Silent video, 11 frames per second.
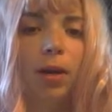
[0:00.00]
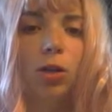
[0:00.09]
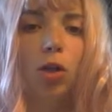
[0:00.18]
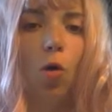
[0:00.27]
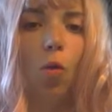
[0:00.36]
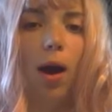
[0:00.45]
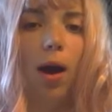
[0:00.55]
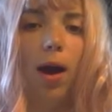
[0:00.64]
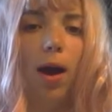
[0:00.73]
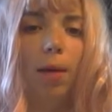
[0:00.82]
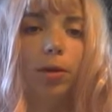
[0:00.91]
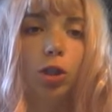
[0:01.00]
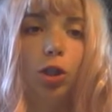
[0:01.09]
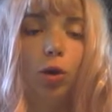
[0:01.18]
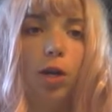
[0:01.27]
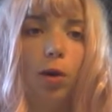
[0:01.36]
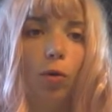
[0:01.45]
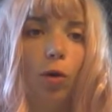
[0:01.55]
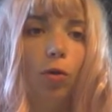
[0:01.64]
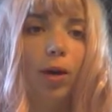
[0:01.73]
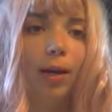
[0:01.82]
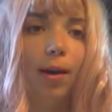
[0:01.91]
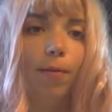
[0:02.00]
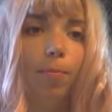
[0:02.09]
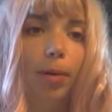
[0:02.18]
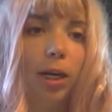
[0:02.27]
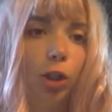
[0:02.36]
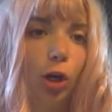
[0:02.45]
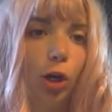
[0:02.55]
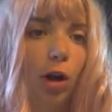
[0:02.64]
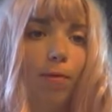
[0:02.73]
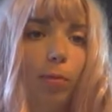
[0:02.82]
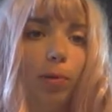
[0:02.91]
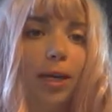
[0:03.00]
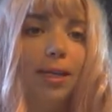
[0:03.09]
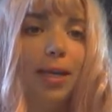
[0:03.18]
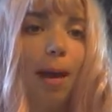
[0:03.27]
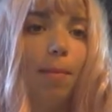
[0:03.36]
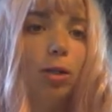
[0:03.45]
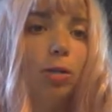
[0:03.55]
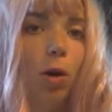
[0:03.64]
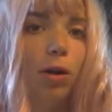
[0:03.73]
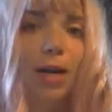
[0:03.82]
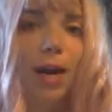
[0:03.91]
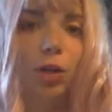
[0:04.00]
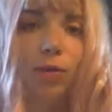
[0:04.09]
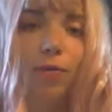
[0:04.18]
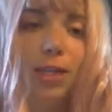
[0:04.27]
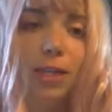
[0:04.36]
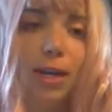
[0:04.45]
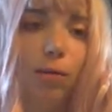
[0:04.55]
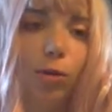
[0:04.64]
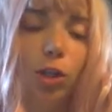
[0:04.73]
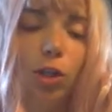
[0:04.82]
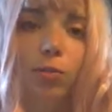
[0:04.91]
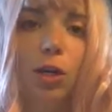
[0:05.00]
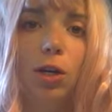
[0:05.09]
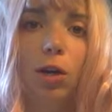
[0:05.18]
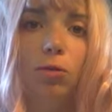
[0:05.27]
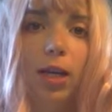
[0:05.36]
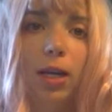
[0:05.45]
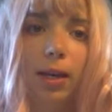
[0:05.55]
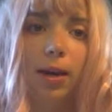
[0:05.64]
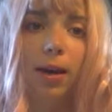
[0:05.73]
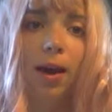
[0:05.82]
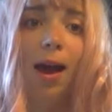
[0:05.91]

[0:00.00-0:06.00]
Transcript: So, I'm going to show you real quick a picture of a place that Miss Waage actually visited when she was in New Zealand.